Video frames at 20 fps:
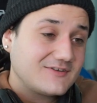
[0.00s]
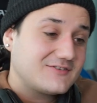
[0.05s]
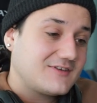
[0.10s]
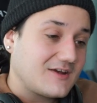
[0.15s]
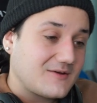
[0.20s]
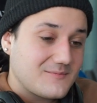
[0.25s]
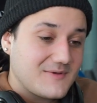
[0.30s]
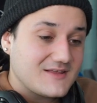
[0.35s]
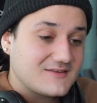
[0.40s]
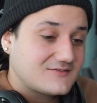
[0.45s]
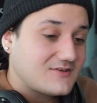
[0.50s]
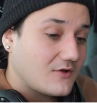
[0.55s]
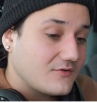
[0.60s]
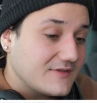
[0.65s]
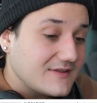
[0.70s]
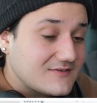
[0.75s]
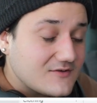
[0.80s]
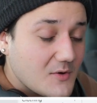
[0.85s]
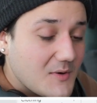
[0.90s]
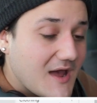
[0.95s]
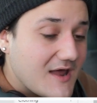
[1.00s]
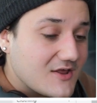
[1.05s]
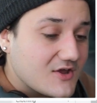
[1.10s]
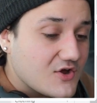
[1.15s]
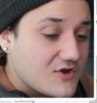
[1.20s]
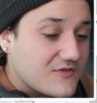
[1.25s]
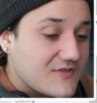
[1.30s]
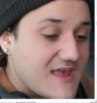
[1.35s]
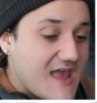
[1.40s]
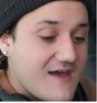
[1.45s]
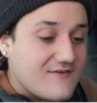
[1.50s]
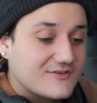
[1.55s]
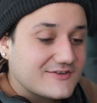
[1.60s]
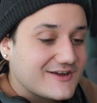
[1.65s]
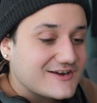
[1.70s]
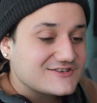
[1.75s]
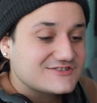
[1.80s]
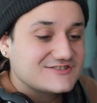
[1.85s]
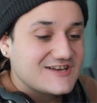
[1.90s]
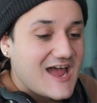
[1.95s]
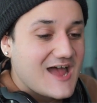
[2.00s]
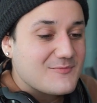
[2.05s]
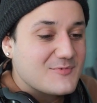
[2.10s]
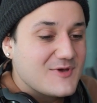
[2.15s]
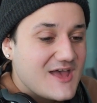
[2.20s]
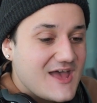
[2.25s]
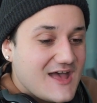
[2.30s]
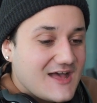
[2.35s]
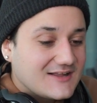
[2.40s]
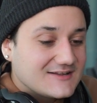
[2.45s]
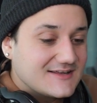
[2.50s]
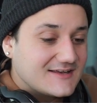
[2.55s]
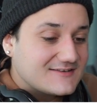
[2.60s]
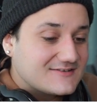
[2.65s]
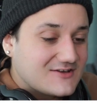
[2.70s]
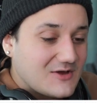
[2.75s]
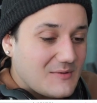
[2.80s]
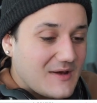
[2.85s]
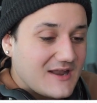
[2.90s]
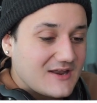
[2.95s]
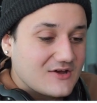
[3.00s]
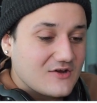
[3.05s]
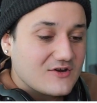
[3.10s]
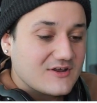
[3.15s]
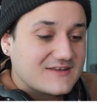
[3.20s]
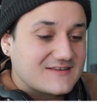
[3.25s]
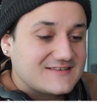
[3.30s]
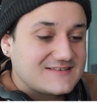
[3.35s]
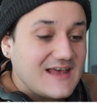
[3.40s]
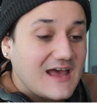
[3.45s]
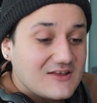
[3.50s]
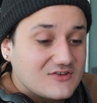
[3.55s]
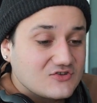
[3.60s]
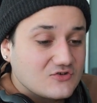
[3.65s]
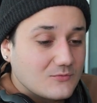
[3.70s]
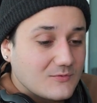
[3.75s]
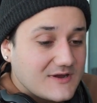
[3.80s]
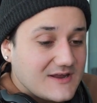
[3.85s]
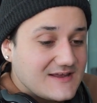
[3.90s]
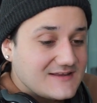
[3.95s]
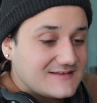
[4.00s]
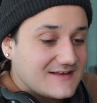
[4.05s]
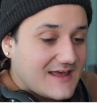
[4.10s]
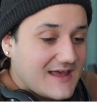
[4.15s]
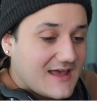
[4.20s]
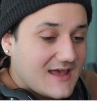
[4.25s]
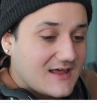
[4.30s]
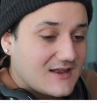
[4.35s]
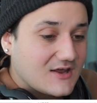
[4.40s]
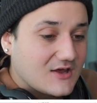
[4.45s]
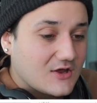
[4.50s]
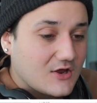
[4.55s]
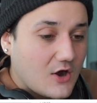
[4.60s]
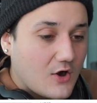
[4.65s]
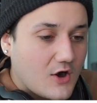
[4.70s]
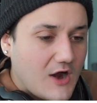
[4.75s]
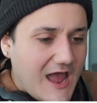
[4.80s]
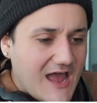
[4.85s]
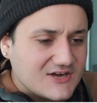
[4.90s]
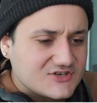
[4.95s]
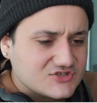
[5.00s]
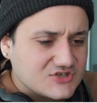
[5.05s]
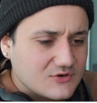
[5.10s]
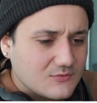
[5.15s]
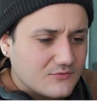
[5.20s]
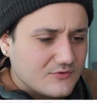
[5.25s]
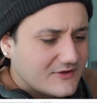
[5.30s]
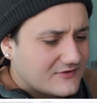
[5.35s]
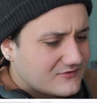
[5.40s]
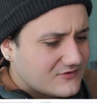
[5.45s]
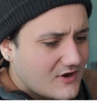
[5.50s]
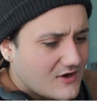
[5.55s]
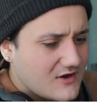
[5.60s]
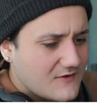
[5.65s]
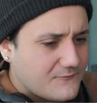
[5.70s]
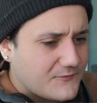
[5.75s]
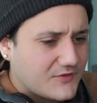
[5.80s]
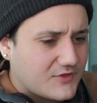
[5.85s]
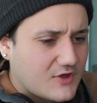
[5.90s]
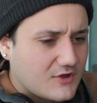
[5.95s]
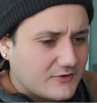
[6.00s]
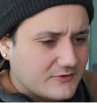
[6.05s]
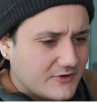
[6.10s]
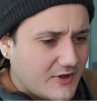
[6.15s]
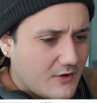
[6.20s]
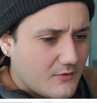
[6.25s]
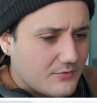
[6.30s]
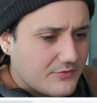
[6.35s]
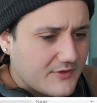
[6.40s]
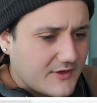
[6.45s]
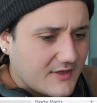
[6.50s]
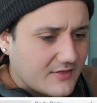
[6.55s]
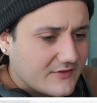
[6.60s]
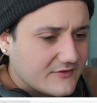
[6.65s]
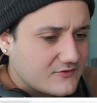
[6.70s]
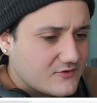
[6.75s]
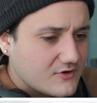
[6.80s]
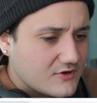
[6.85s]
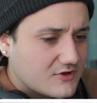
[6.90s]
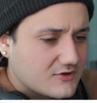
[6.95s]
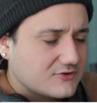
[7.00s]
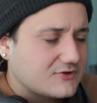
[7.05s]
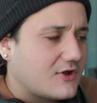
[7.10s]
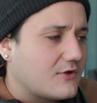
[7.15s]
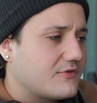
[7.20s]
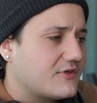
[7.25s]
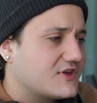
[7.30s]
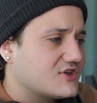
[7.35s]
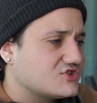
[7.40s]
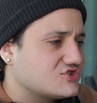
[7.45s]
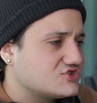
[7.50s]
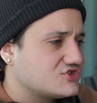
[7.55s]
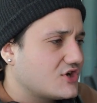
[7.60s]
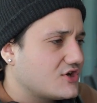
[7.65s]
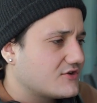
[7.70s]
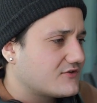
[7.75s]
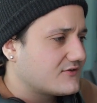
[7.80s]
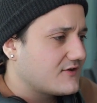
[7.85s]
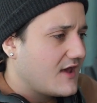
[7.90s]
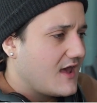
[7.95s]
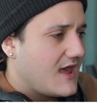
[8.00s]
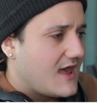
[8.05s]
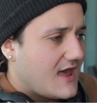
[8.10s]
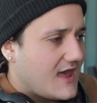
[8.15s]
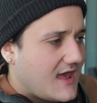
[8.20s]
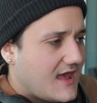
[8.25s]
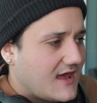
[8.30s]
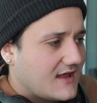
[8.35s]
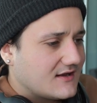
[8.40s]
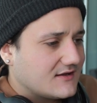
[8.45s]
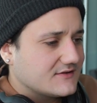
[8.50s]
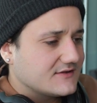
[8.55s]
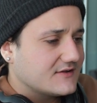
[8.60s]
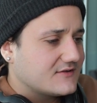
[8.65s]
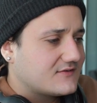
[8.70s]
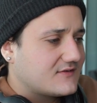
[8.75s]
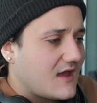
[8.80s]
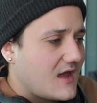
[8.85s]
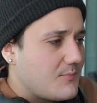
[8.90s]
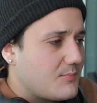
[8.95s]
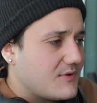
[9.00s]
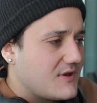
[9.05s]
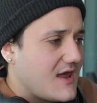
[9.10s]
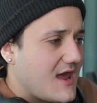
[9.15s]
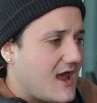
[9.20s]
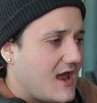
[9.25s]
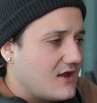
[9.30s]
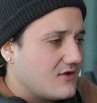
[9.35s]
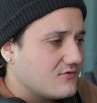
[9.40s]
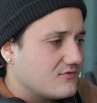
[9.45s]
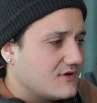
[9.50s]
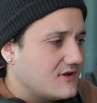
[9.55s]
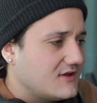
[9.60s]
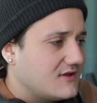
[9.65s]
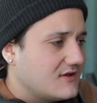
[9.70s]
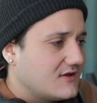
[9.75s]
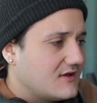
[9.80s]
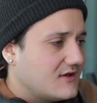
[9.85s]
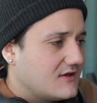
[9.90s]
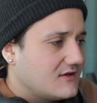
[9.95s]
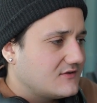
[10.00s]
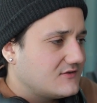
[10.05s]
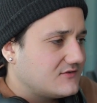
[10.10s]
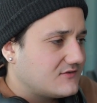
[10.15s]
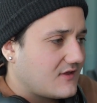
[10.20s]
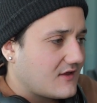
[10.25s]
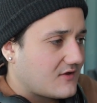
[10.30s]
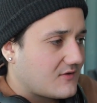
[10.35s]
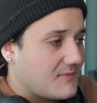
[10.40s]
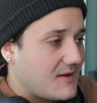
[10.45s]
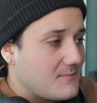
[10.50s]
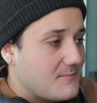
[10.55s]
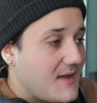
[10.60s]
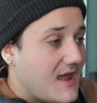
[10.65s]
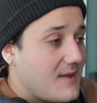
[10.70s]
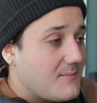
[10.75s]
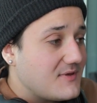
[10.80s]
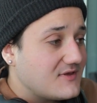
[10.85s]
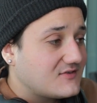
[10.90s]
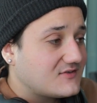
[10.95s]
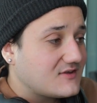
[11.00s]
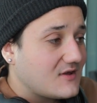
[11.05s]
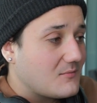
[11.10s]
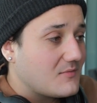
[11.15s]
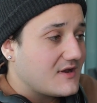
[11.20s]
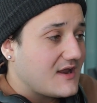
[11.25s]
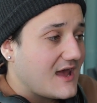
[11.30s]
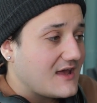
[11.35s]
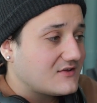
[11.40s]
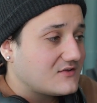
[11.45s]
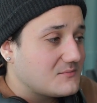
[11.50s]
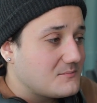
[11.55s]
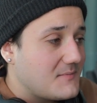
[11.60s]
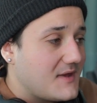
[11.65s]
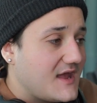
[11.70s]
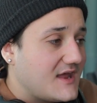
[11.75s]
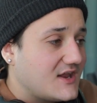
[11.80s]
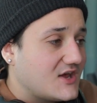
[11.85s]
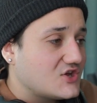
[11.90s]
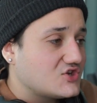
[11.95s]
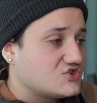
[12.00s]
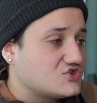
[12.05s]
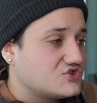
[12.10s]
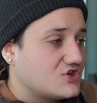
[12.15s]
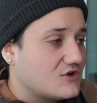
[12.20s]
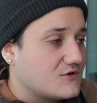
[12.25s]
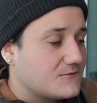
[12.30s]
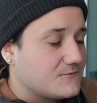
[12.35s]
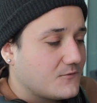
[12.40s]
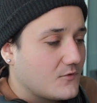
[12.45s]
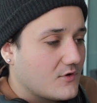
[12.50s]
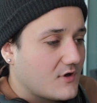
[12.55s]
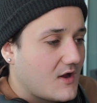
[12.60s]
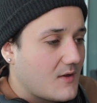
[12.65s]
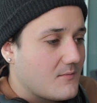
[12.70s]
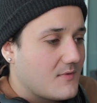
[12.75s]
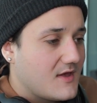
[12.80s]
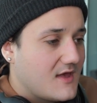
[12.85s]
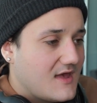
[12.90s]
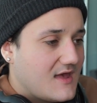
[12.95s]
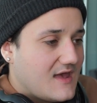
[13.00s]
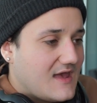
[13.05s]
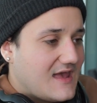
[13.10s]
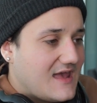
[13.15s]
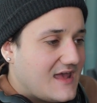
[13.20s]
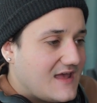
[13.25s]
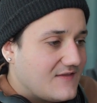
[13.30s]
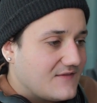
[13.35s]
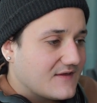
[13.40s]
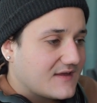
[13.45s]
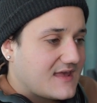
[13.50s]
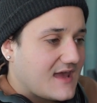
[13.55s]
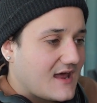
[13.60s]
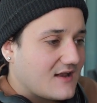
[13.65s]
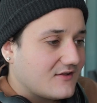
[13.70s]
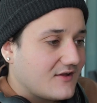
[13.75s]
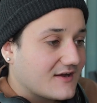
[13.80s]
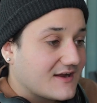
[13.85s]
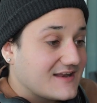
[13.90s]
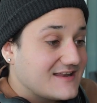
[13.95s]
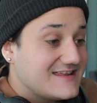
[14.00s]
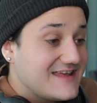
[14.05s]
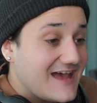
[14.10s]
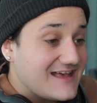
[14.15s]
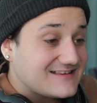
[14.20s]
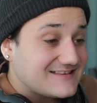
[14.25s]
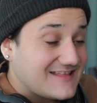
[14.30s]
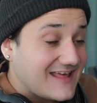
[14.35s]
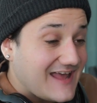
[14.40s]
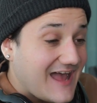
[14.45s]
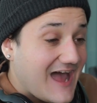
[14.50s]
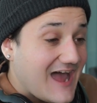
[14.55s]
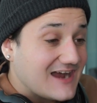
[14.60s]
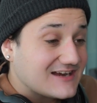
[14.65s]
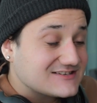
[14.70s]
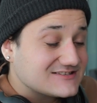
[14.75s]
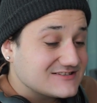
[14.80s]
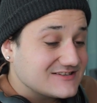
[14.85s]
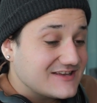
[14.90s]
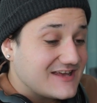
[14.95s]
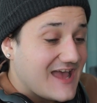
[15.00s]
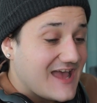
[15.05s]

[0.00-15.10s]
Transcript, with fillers: Stickmin. So let's go ahead and go to the avatar shop. Let's go ahead and go to accessories, and or actually, let's start off with clothing. Let's go to clothing and shirts, and let's type in Henry Stickmin. Maybe someone has made a shirt for him in the catalog, and yes, they actually